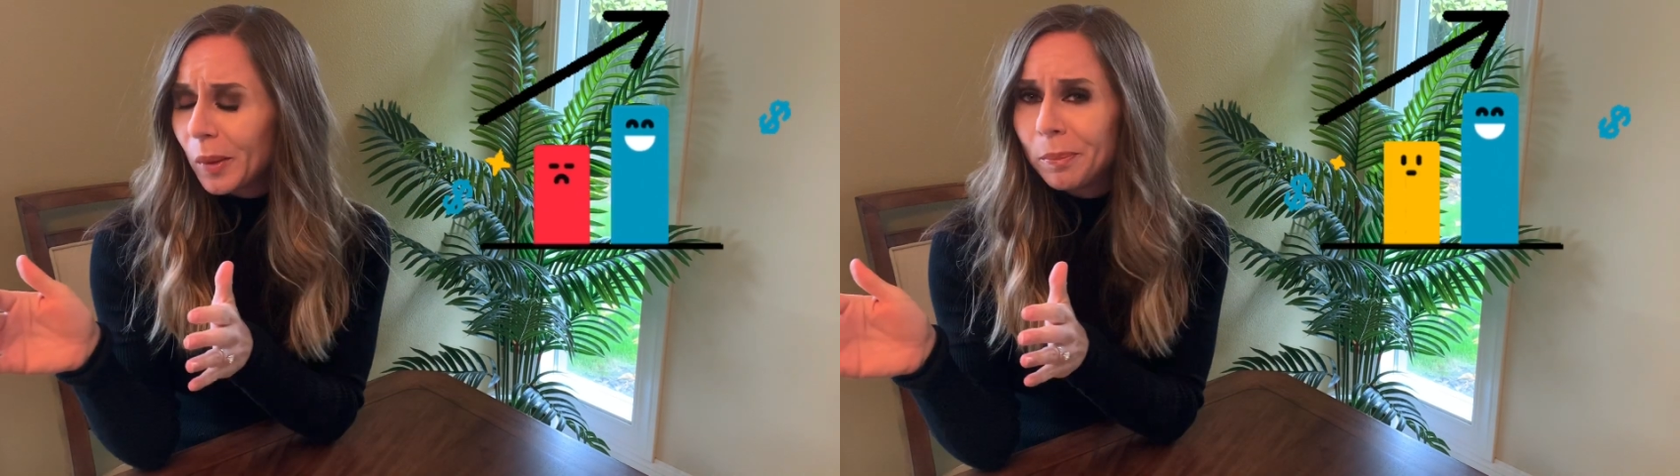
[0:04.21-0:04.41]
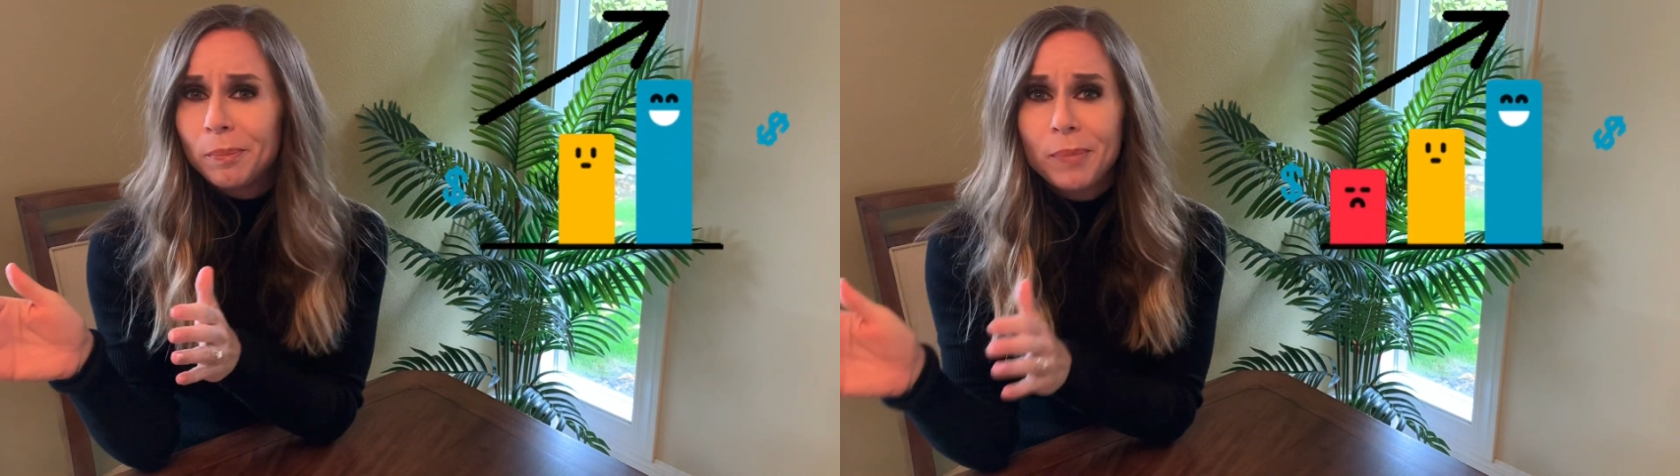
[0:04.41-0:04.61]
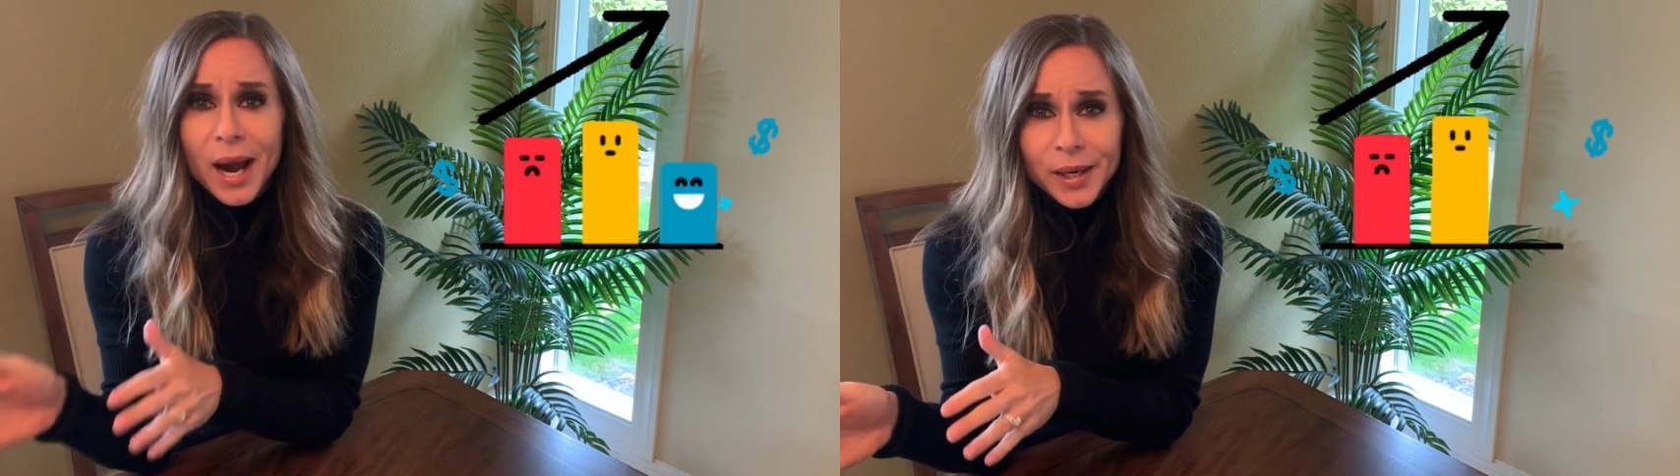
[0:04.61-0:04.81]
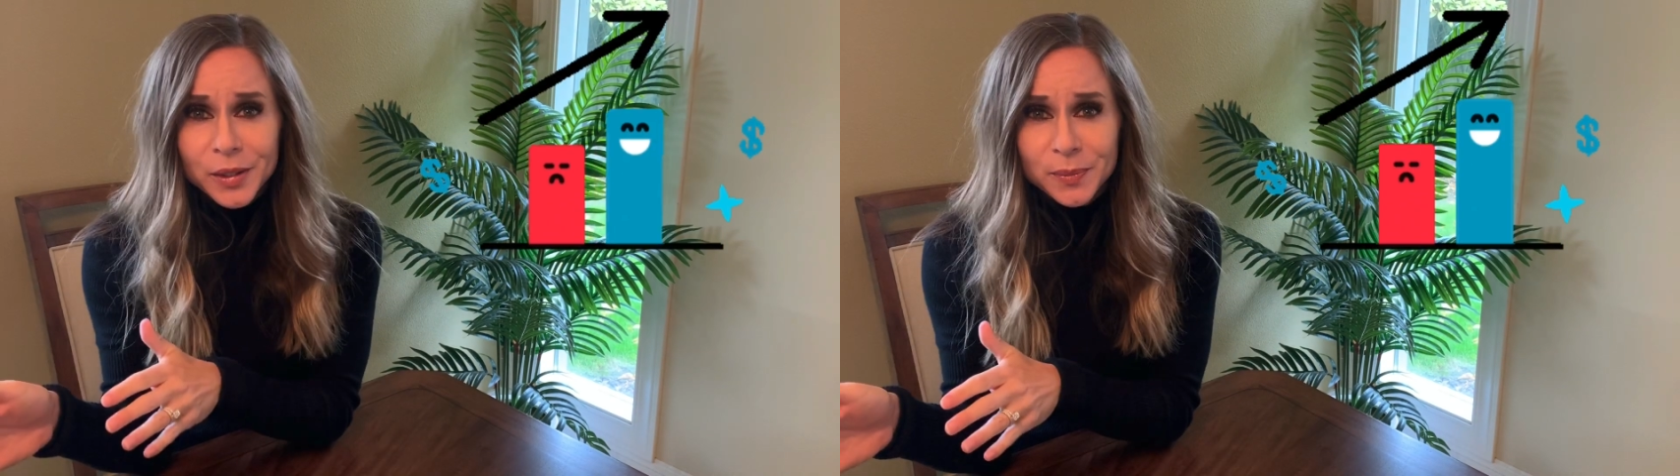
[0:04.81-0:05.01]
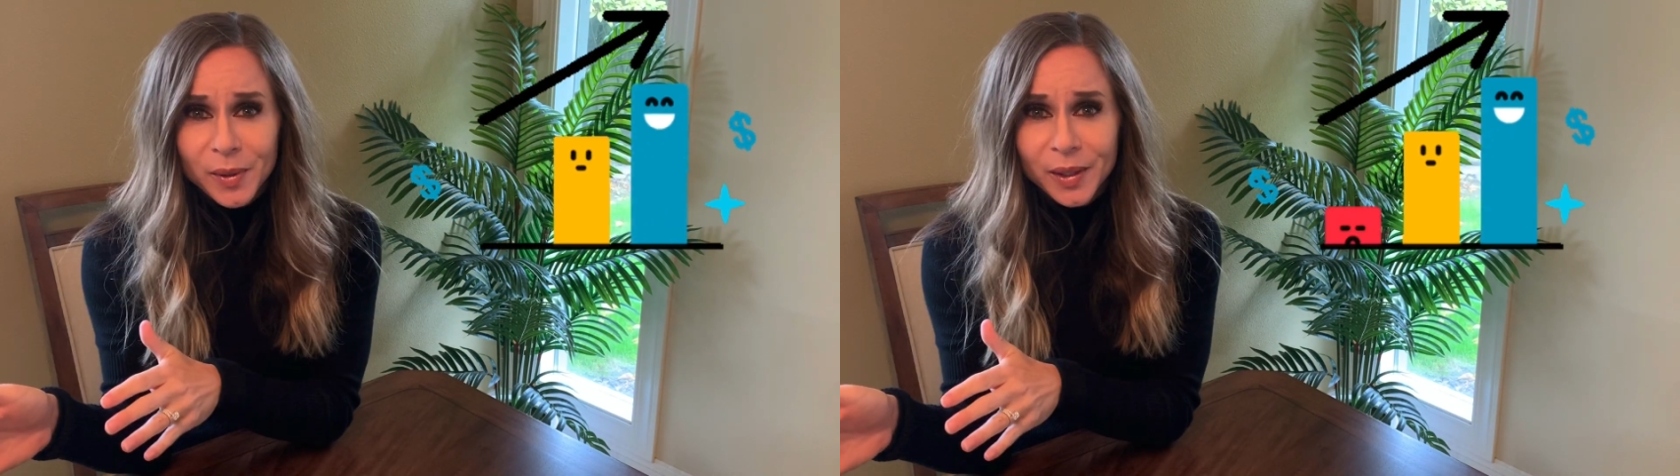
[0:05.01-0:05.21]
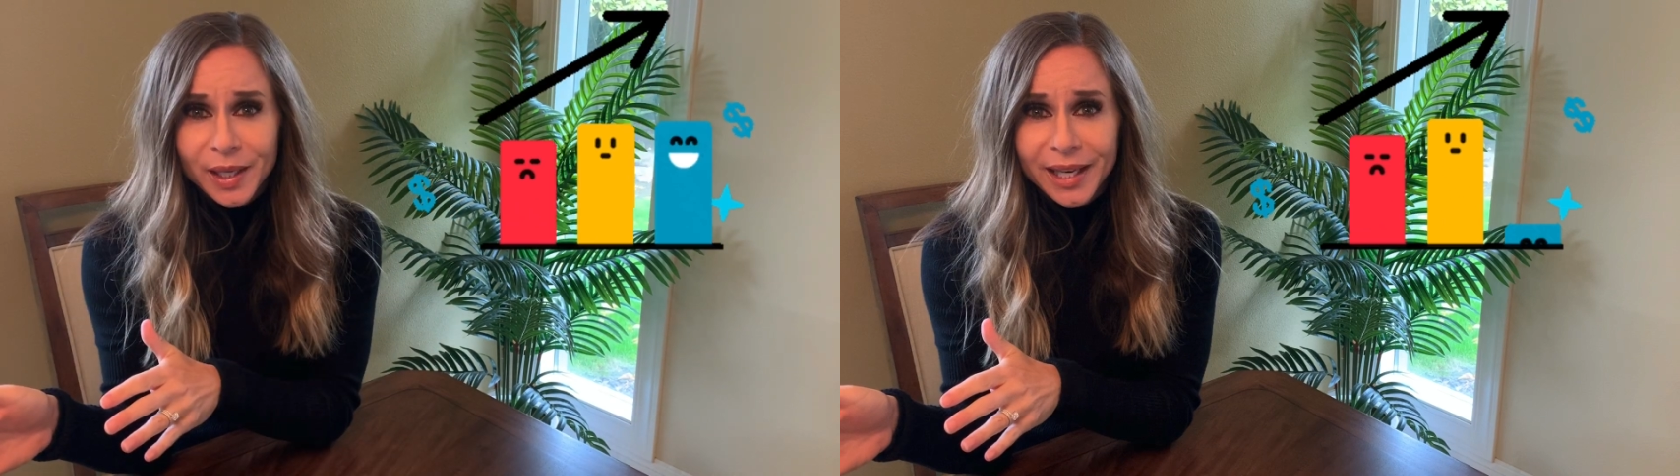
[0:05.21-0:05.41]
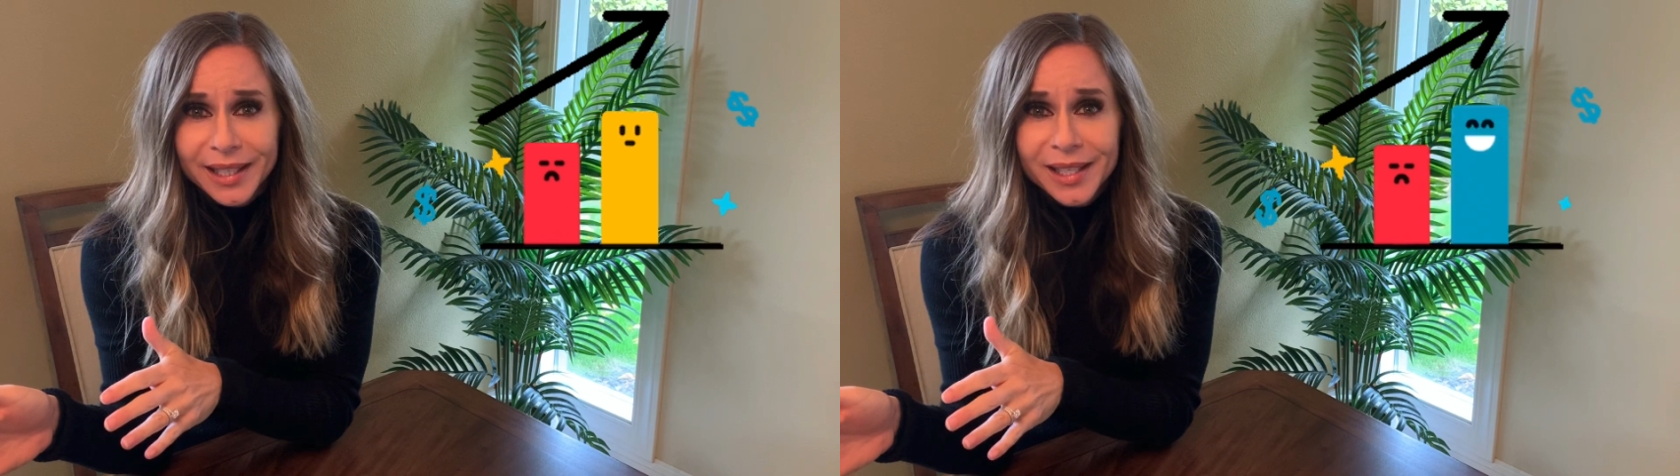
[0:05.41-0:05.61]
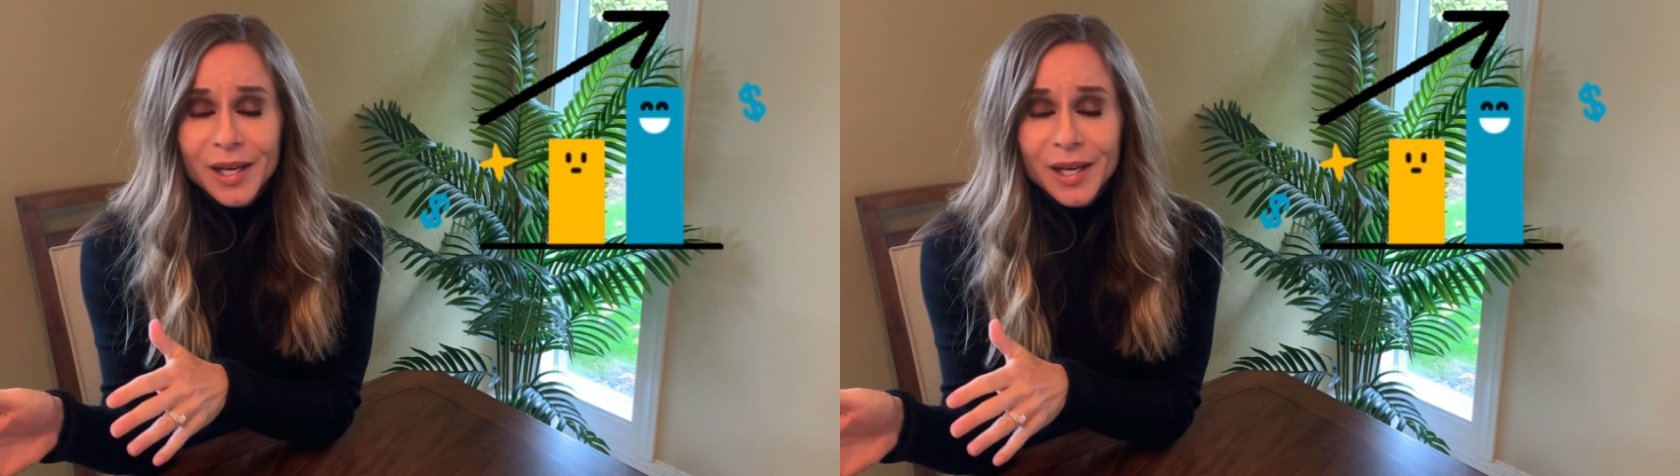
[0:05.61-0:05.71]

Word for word: a buyer's market?